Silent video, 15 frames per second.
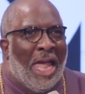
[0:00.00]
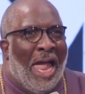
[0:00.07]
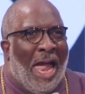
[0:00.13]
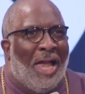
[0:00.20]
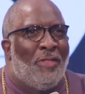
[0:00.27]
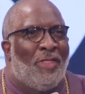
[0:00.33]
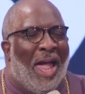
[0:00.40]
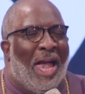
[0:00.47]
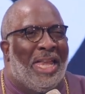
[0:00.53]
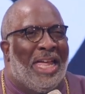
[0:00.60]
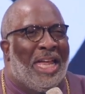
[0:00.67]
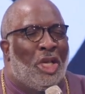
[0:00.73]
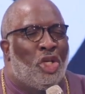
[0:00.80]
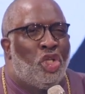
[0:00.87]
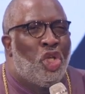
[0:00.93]
and that
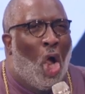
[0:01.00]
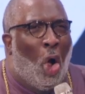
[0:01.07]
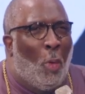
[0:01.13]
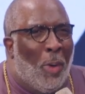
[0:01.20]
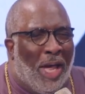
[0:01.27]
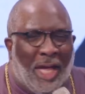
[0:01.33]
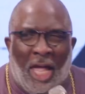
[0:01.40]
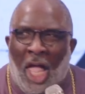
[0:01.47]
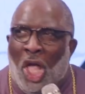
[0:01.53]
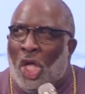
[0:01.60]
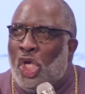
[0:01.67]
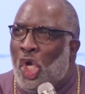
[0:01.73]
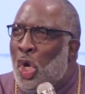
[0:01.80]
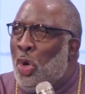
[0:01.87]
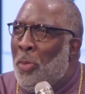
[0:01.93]
in knowing
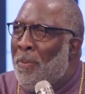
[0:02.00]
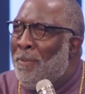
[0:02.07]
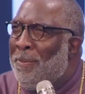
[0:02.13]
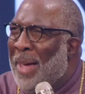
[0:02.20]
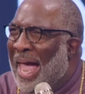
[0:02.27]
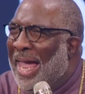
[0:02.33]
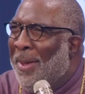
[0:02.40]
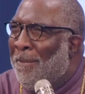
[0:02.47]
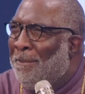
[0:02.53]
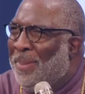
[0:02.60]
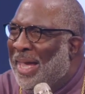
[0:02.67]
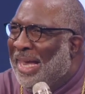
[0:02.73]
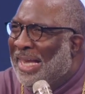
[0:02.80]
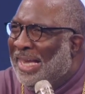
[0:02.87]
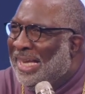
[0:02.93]
you might
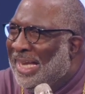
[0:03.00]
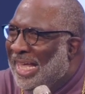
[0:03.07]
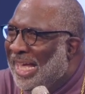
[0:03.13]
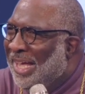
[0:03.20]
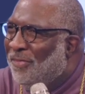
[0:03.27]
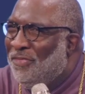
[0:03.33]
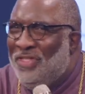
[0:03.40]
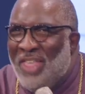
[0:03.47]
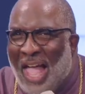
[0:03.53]
believe.